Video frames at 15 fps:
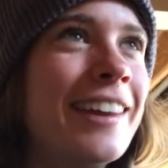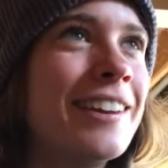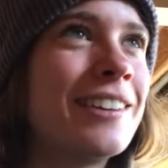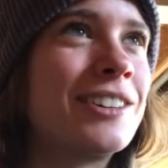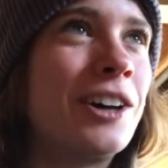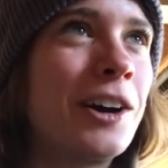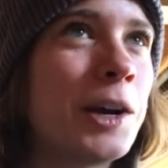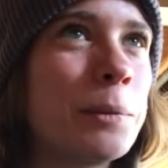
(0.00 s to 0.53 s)

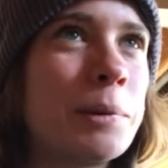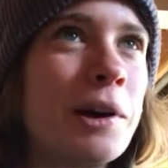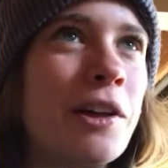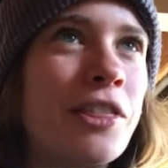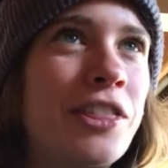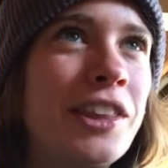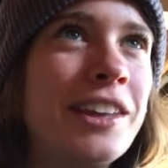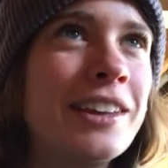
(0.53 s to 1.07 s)
talk
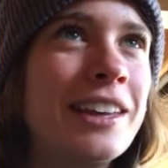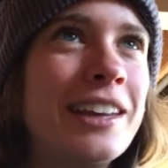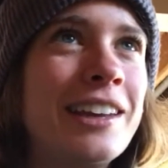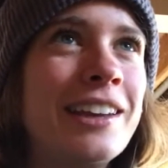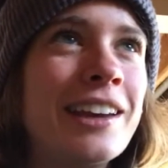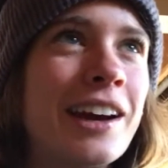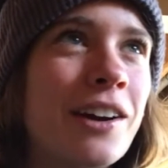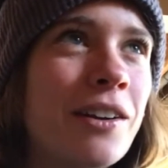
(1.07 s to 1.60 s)
about
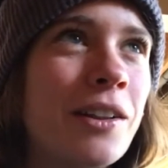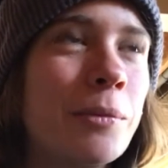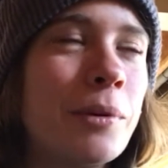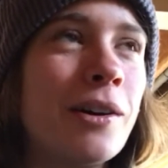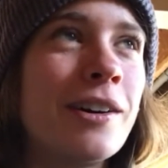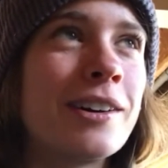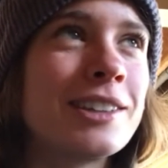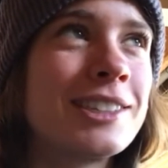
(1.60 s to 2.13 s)
thinking out of the
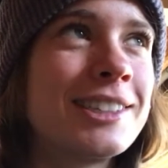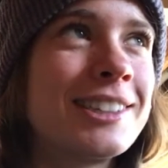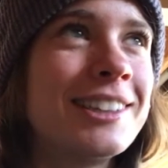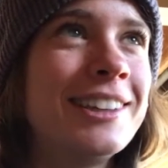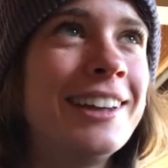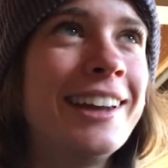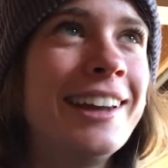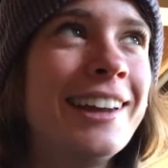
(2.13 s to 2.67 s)
box
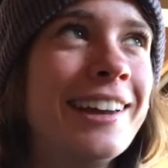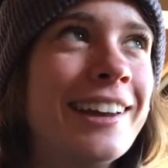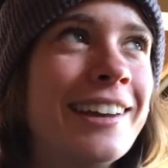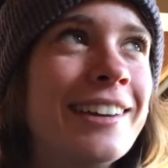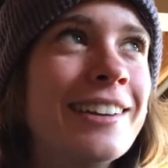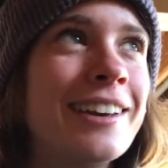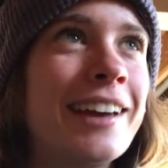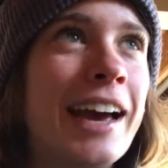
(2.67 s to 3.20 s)

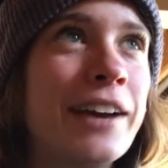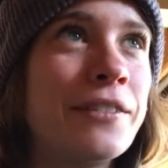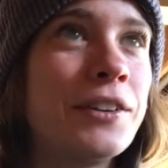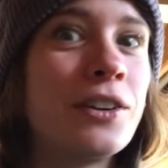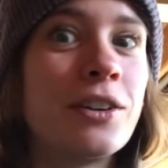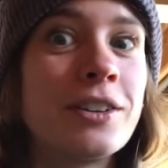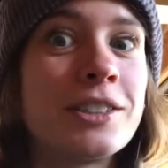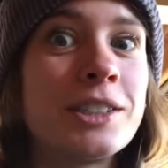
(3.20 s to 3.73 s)
and having
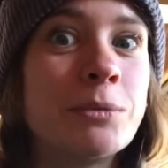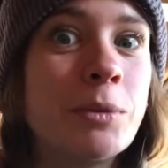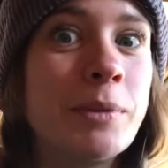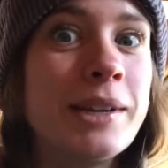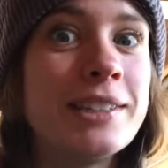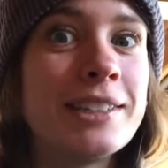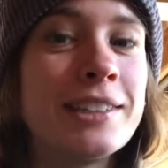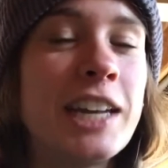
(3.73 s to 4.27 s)
awesome,
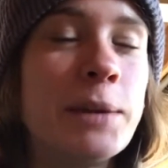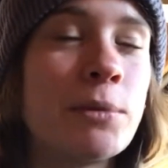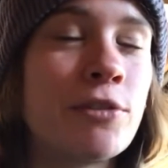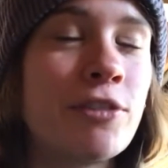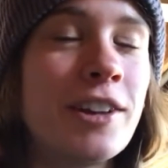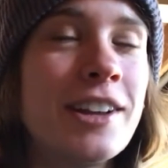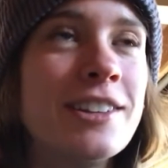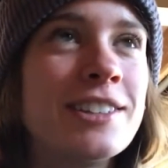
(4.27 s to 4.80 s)
amazing neighbor friends that